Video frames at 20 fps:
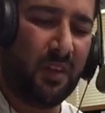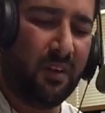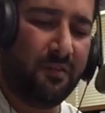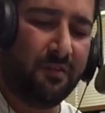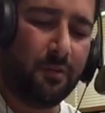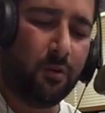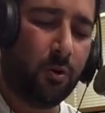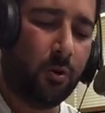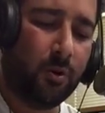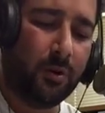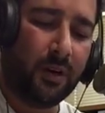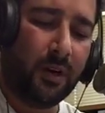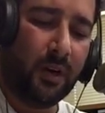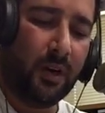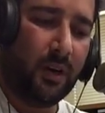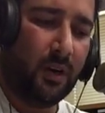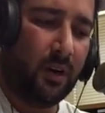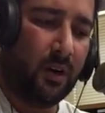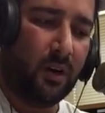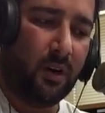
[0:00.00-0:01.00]
food,
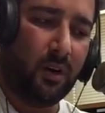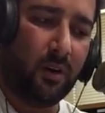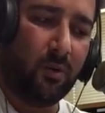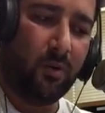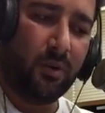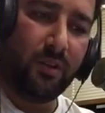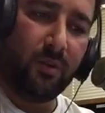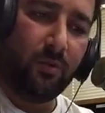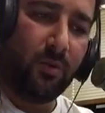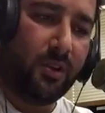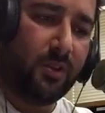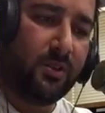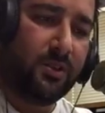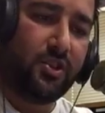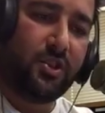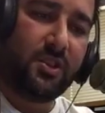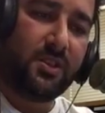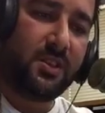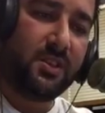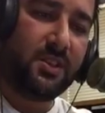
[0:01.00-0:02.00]
whether it's
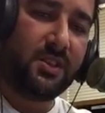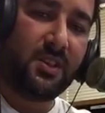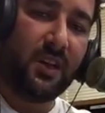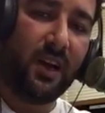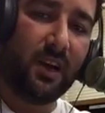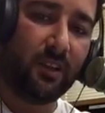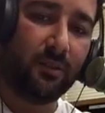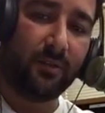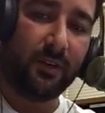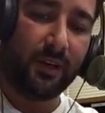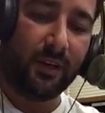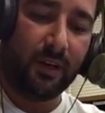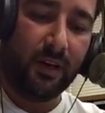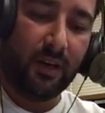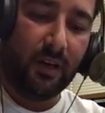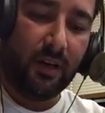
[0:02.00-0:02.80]
just a salary.